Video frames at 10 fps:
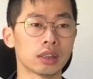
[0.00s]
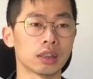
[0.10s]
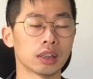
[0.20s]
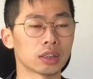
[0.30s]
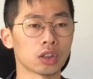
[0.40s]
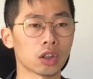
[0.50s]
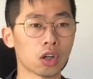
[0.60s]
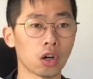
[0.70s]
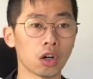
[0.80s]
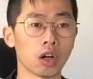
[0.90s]
is
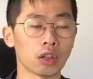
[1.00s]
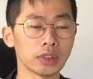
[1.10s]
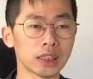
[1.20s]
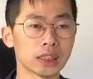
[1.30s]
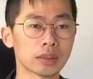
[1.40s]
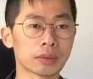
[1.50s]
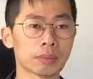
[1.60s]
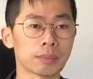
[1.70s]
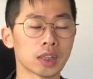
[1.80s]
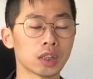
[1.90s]
hot,
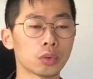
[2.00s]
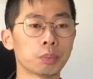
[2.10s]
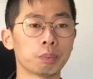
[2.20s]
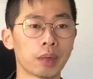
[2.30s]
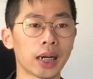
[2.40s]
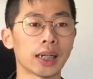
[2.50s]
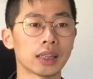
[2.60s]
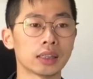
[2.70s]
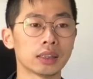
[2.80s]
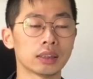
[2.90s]
you
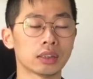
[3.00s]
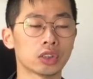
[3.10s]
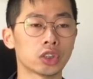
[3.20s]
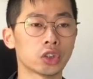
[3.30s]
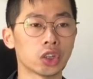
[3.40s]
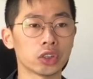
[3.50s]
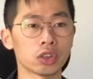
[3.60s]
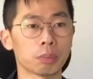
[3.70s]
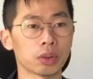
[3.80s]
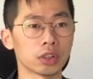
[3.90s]
might change
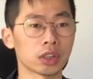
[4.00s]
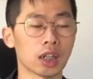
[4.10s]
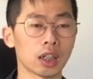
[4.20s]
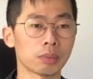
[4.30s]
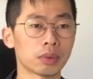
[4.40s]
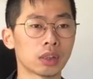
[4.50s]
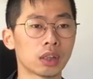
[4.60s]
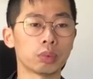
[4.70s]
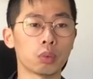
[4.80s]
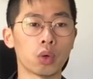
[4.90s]
your body type,
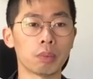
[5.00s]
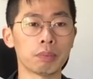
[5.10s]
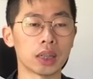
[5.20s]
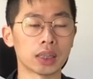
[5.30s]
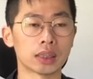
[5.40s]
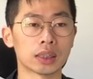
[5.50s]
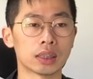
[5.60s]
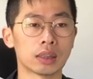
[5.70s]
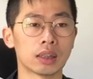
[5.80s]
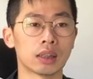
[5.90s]
be warmer.
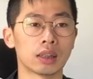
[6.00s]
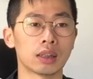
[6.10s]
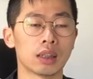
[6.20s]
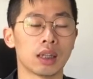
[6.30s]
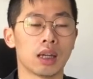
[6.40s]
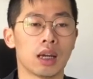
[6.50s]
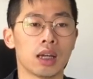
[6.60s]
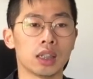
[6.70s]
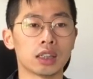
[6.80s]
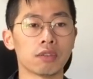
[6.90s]

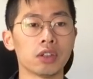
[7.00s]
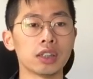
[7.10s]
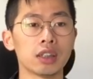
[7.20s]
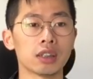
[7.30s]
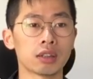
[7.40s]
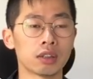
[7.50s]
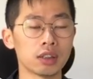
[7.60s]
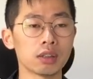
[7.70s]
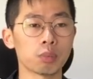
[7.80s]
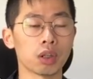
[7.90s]
This
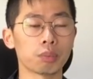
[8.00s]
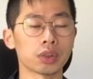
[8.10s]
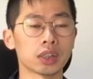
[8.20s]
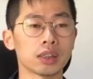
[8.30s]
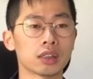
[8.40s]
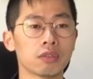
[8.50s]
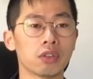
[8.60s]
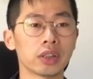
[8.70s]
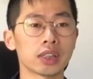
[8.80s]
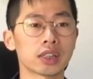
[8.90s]
property is
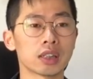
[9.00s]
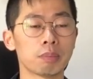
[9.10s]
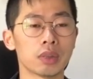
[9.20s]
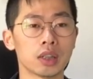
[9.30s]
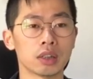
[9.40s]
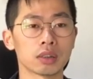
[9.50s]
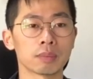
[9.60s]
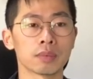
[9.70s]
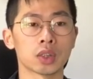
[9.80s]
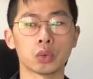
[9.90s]
very similar
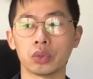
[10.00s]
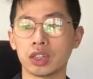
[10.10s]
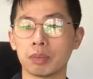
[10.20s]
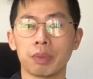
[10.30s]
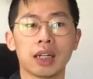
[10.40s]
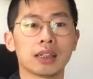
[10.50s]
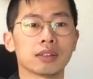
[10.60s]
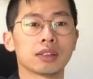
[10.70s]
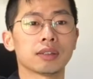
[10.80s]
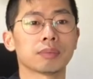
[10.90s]
to these plants.